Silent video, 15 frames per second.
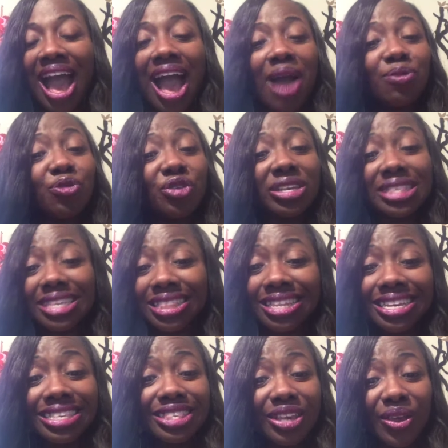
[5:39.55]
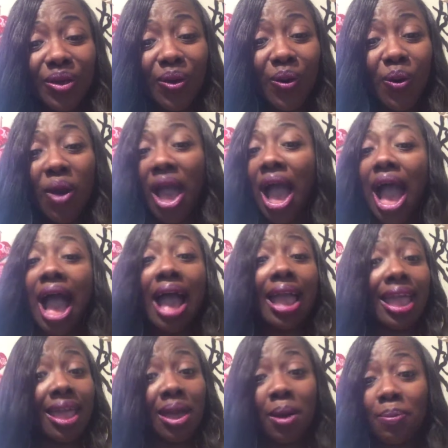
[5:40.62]
I'm recently single. I
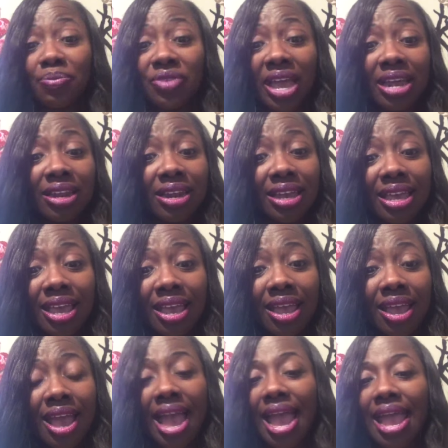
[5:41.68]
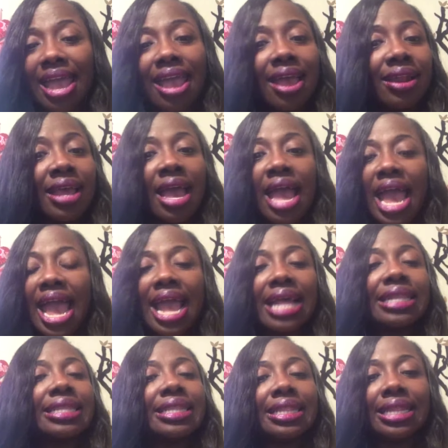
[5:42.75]
am dating again. And
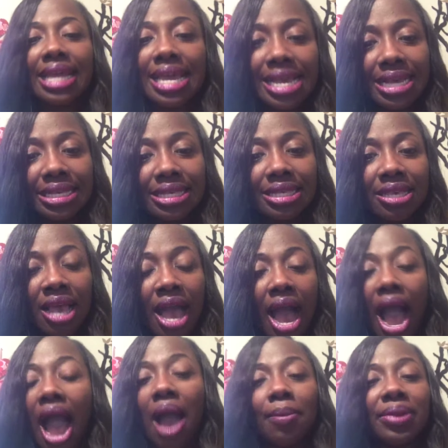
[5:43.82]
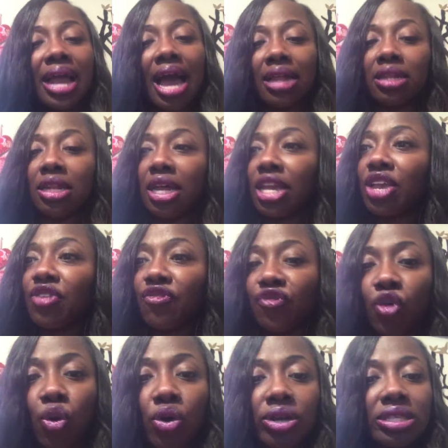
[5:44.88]
at least I'm not looking
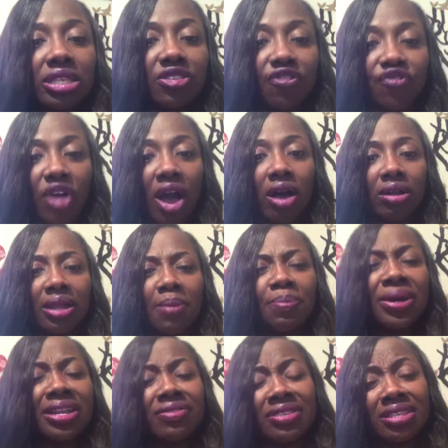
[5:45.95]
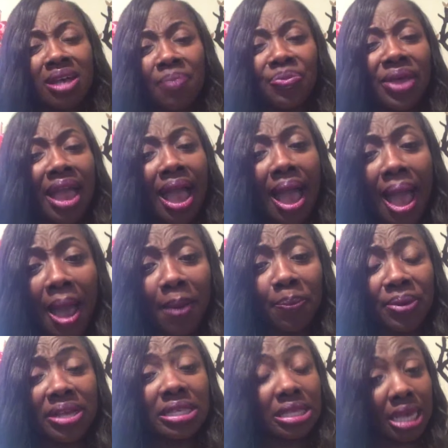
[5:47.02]
forward to falling. But if something
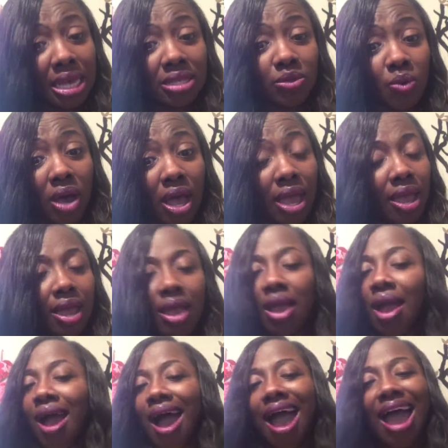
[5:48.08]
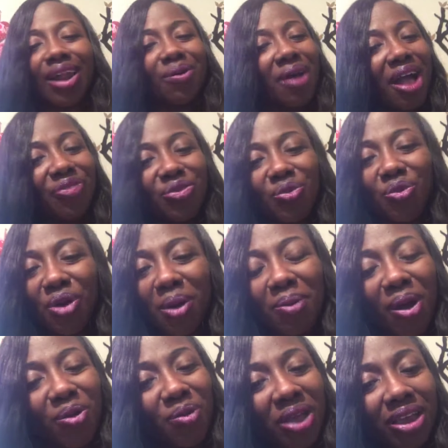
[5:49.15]
happens, guess what? I don't have to worry
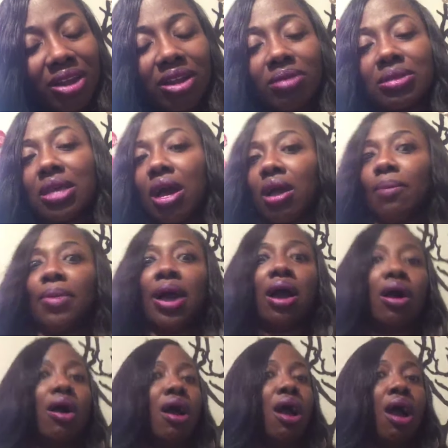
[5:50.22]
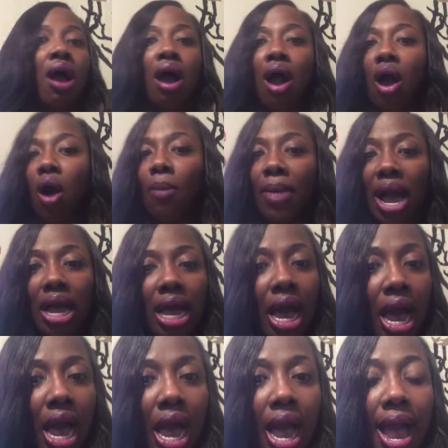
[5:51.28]
about waking up talking about, oh my
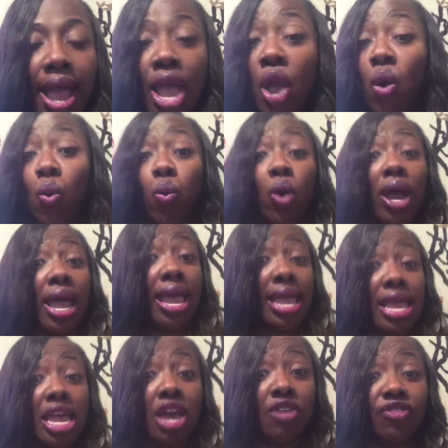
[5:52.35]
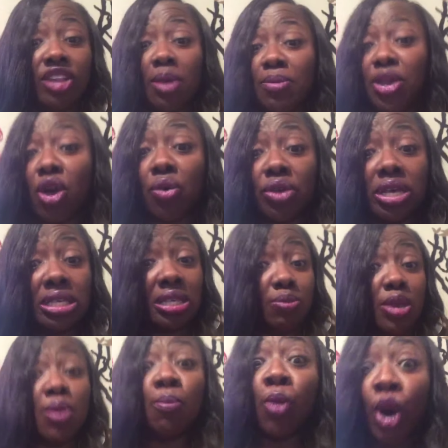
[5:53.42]
God, what if? Let me go get some
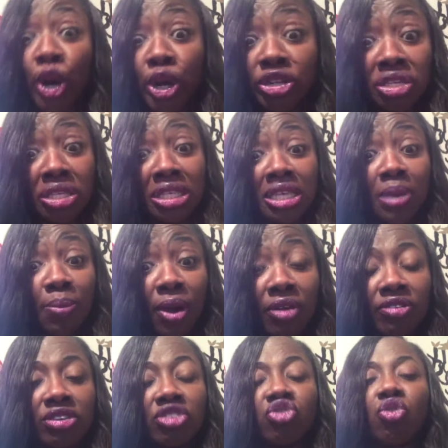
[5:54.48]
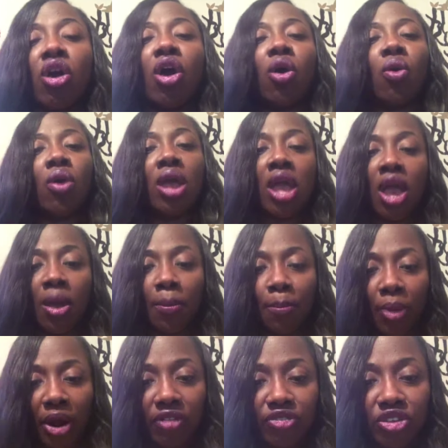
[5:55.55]
emergency birth control.
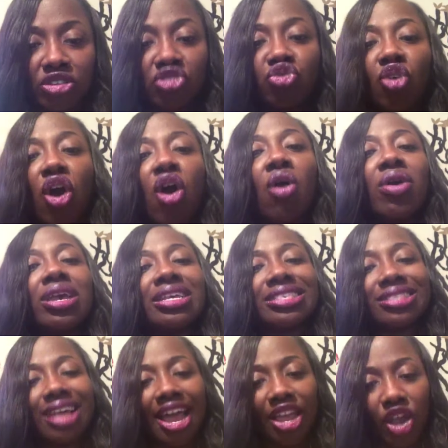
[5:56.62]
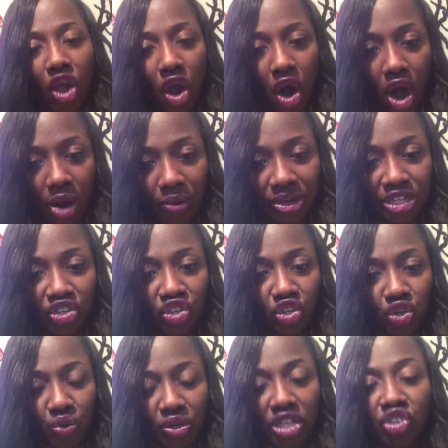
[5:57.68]
Birth control is like car
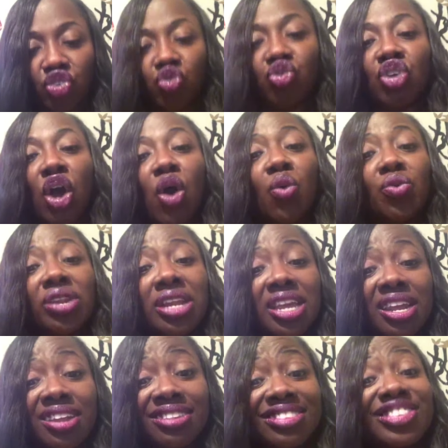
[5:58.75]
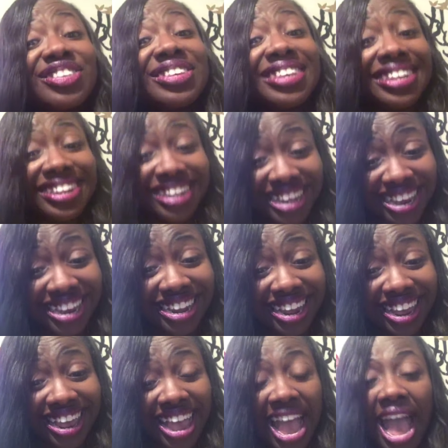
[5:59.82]
insurance. You don't need it till you need it.